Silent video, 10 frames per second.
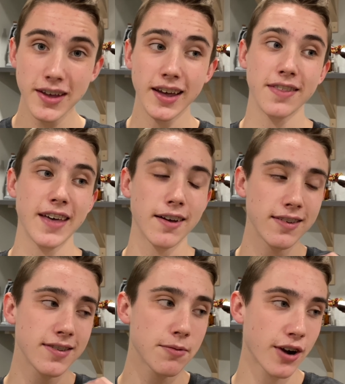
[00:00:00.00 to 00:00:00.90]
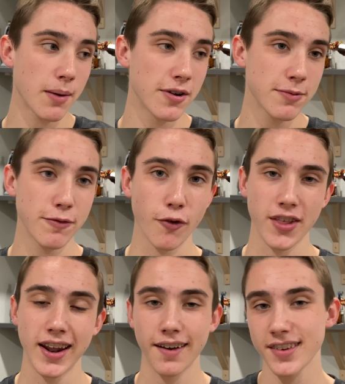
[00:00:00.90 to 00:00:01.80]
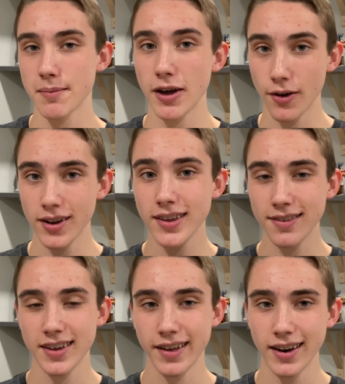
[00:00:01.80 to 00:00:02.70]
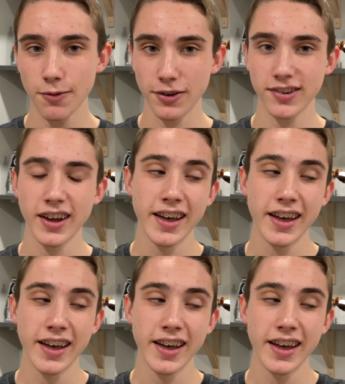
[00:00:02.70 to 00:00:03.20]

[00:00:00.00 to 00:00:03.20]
1,000 subscribers before the next time I go to Disneyland, which